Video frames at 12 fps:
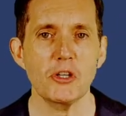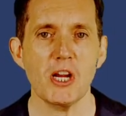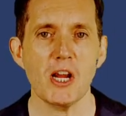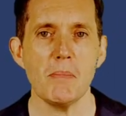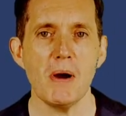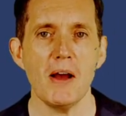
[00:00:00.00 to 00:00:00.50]
check
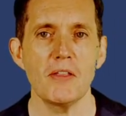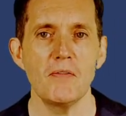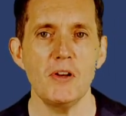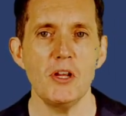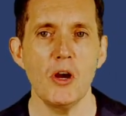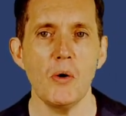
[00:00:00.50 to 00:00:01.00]
out my other
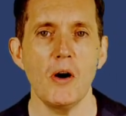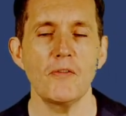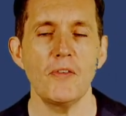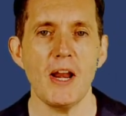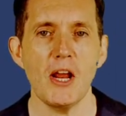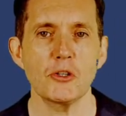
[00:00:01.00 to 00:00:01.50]
video on
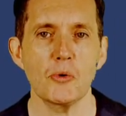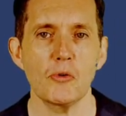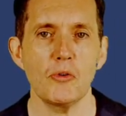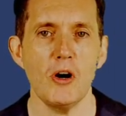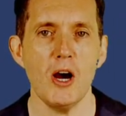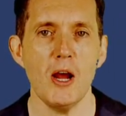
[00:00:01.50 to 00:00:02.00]
financial
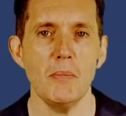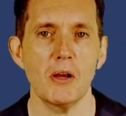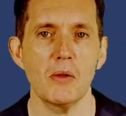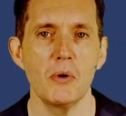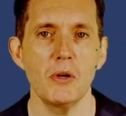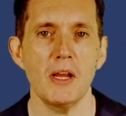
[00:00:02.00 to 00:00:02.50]
crime,
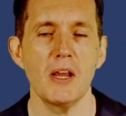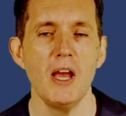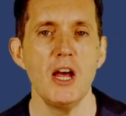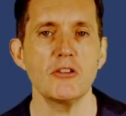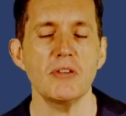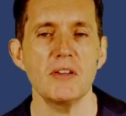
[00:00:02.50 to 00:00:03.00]
including
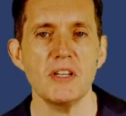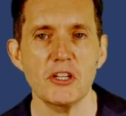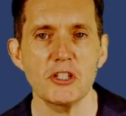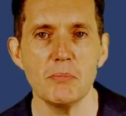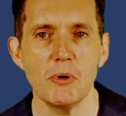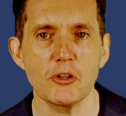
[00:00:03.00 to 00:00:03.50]

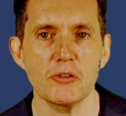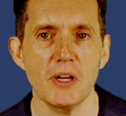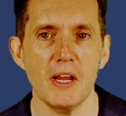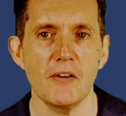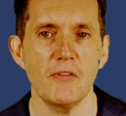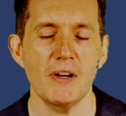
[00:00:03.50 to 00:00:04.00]
transaction monitoring
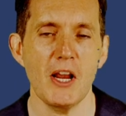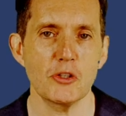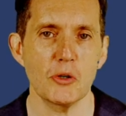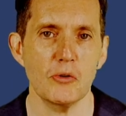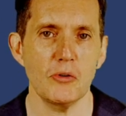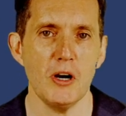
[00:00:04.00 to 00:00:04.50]
and financial
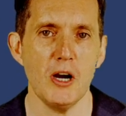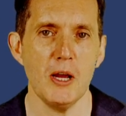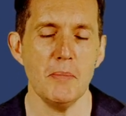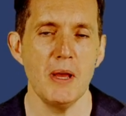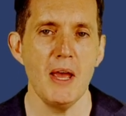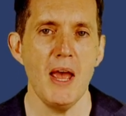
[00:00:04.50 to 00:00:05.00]

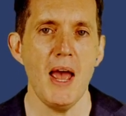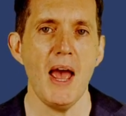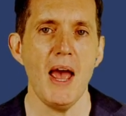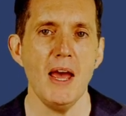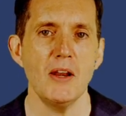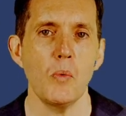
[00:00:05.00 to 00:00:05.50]
crime,
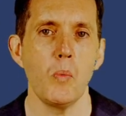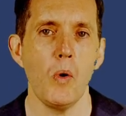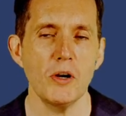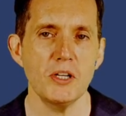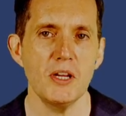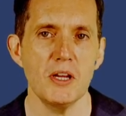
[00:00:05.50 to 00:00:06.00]
and
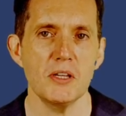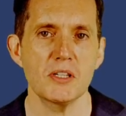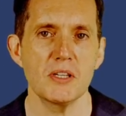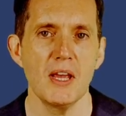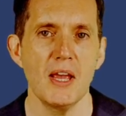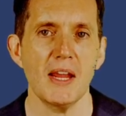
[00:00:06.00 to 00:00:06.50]
what
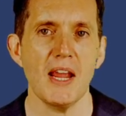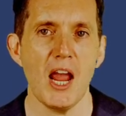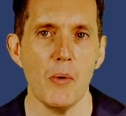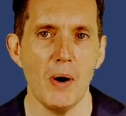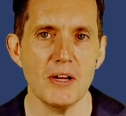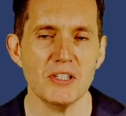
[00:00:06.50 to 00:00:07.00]
is
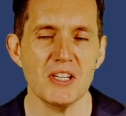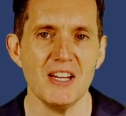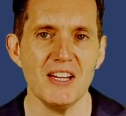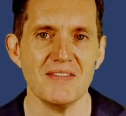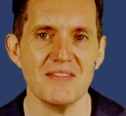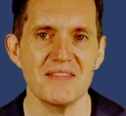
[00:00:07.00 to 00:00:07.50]
KYC.